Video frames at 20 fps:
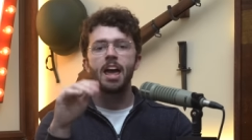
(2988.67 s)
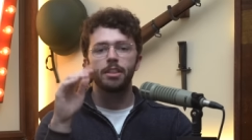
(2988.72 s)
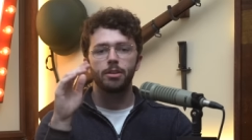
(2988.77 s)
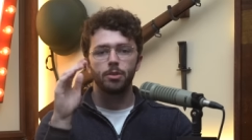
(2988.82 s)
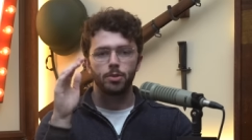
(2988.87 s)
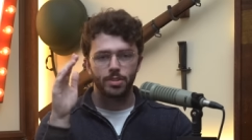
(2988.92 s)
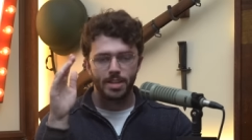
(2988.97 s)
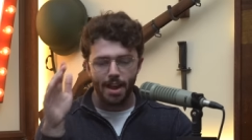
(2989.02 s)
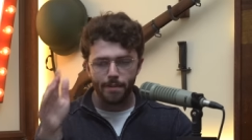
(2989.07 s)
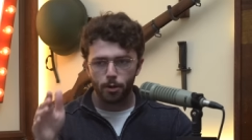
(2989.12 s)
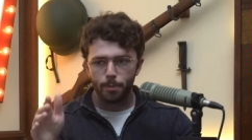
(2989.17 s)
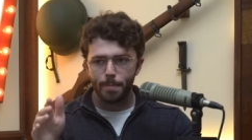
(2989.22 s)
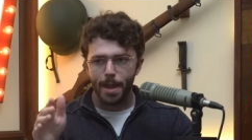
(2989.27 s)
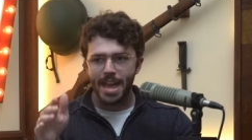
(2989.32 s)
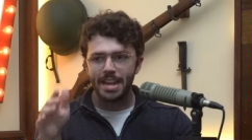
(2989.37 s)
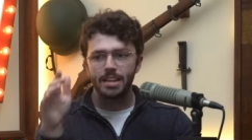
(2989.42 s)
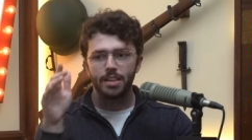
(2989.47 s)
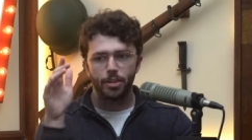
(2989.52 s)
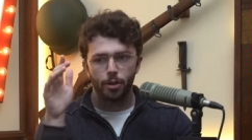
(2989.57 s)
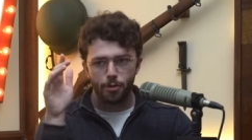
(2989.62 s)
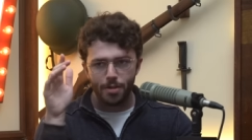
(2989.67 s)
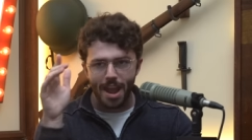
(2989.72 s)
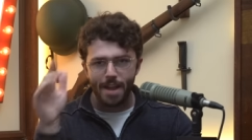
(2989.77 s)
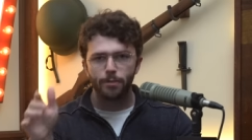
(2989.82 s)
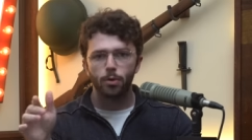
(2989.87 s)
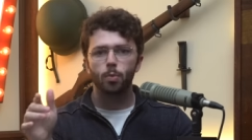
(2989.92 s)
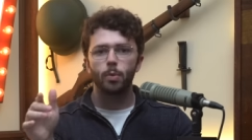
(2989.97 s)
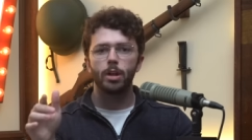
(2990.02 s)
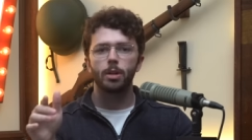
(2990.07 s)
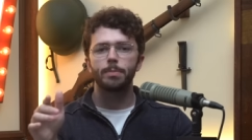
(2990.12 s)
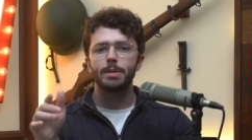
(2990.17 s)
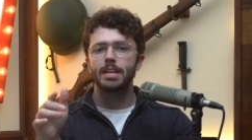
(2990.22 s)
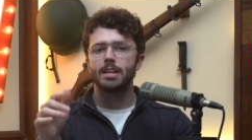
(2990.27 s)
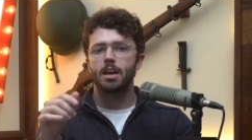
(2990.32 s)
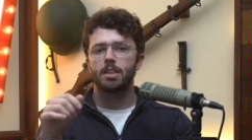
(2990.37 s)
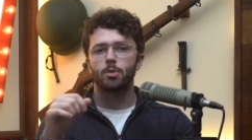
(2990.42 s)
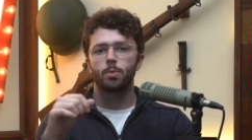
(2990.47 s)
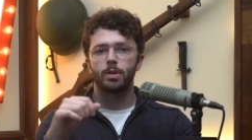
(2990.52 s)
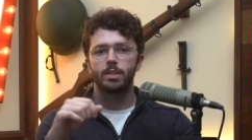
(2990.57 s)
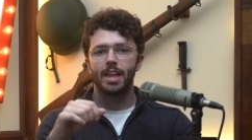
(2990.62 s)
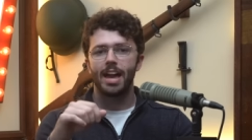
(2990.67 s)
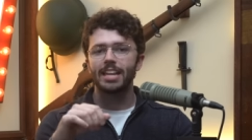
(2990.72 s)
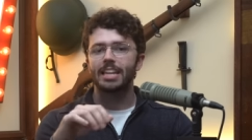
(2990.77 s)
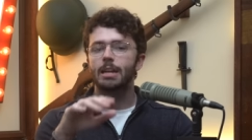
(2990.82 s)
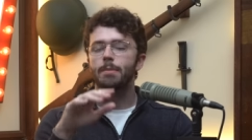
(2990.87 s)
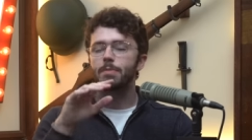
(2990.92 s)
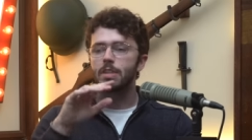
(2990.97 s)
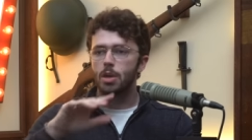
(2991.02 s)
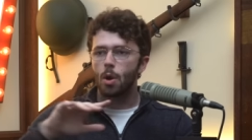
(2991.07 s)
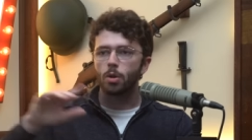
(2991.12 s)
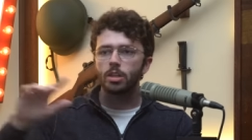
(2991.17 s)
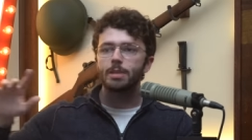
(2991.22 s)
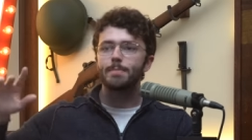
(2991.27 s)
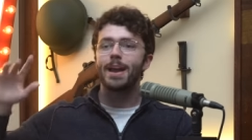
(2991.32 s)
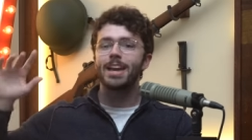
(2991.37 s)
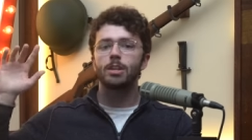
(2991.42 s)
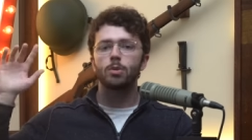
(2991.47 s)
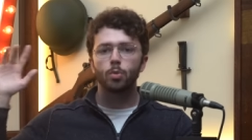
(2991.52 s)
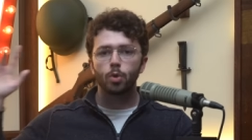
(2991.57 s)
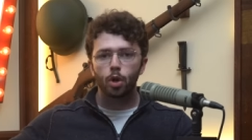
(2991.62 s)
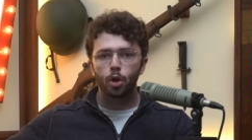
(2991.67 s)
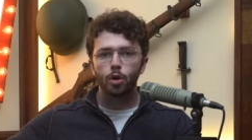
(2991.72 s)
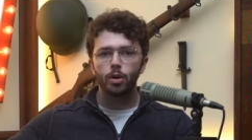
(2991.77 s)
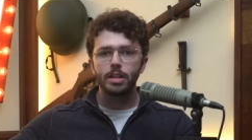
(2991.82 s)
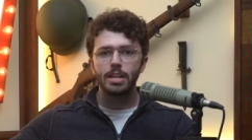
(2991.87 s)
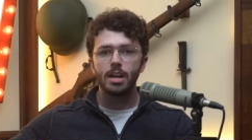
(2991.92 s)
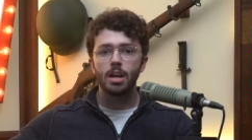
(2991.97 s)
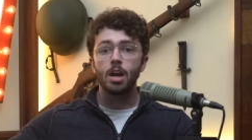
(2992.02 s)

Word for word: There's never been and there never will be another one like him. The only man who could,